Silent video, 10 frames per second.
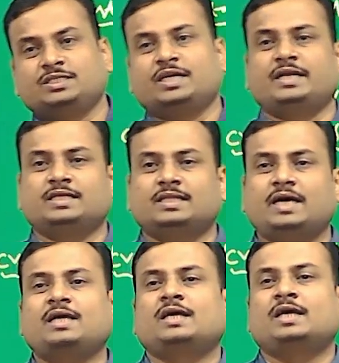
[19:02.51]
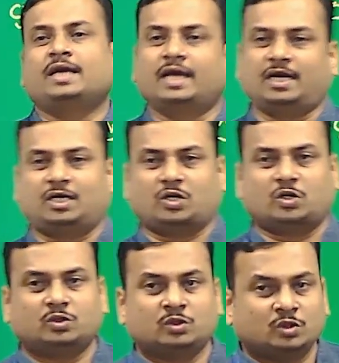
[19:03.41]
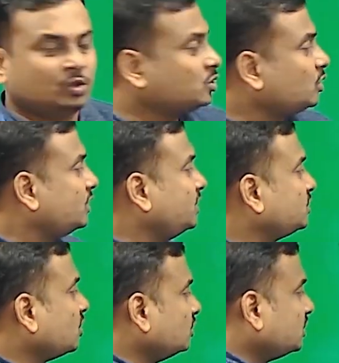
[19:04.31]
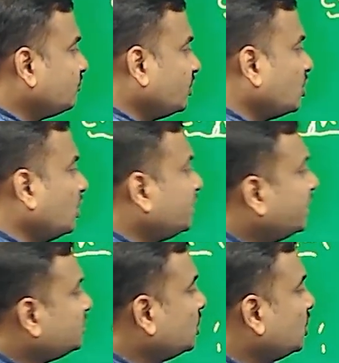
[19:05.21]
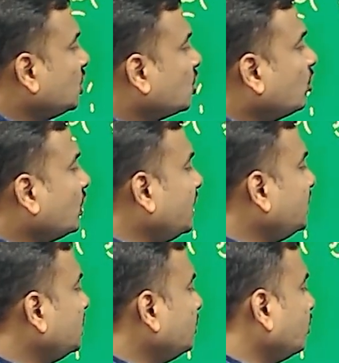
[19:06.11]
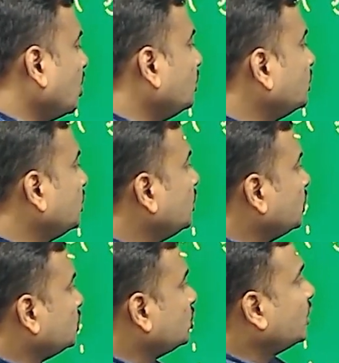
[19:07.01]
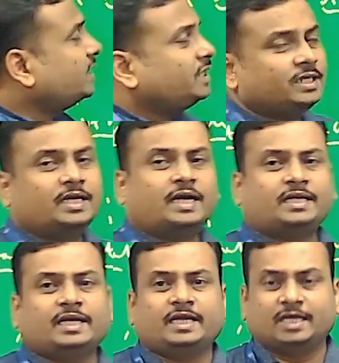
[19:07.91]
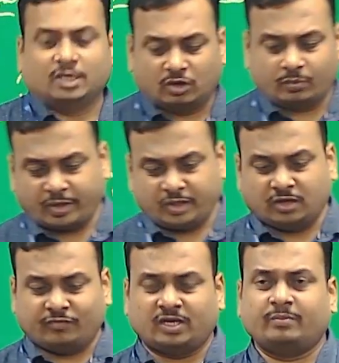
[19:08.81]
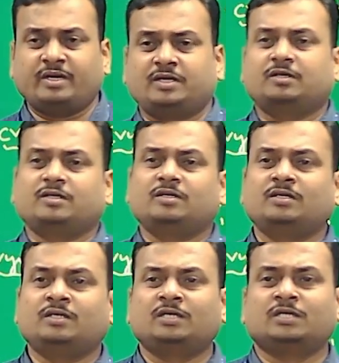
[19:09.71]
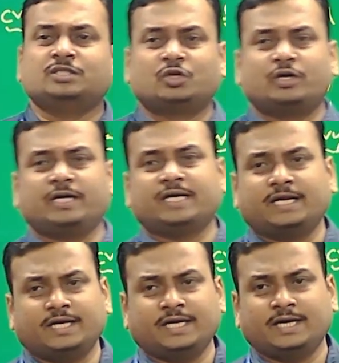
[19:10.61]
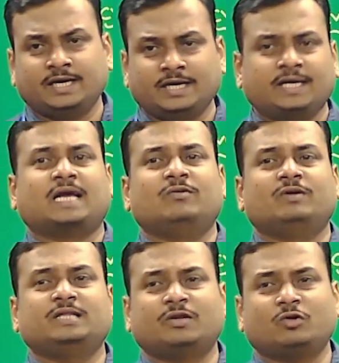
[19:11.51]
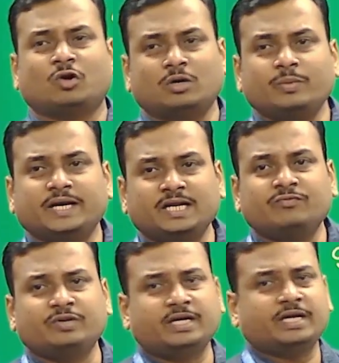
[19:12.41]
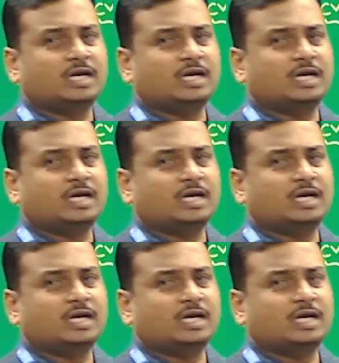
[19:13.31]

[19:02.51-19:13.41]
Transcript: sharing the electron. So this concept we call it as covalent bond. So at any given point of time at 0 degree Kelvin, there will not be any free